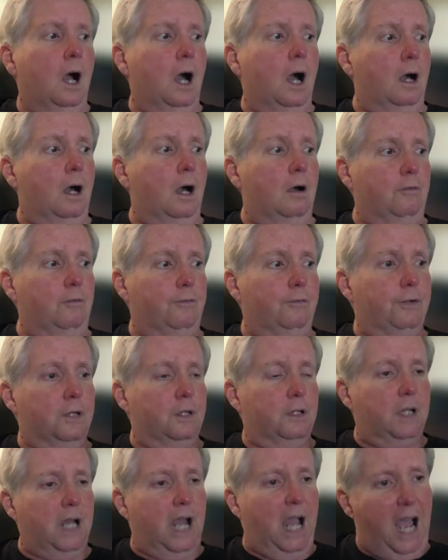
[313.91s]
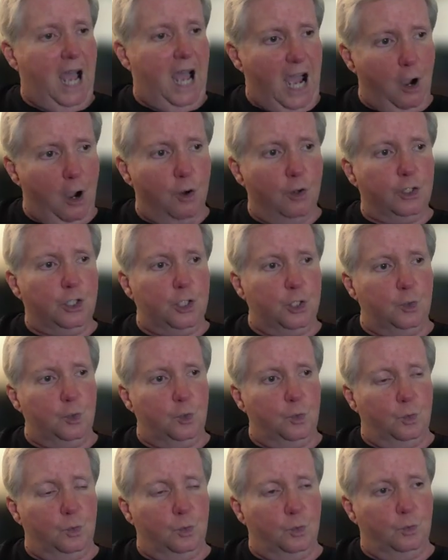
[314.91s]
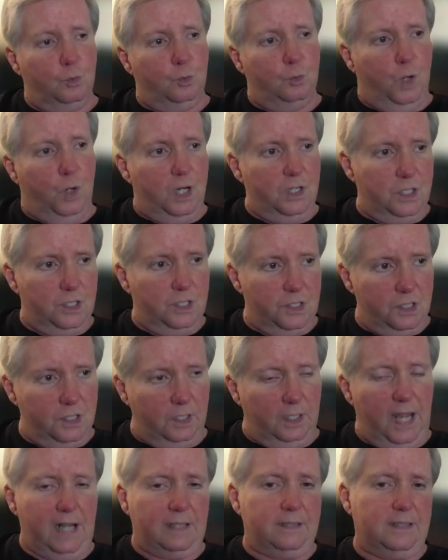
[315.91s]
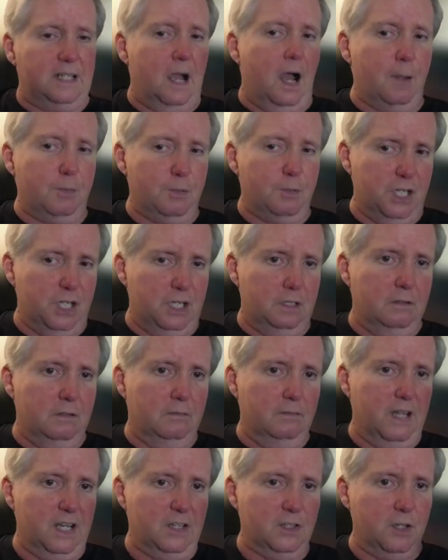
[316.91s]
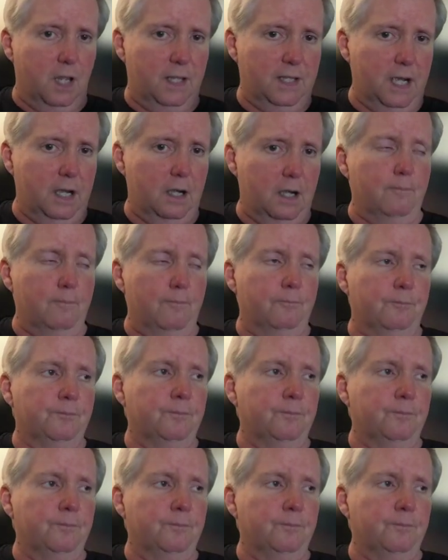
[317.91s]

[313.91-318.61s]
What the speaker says: of how you want to select the option that's on there.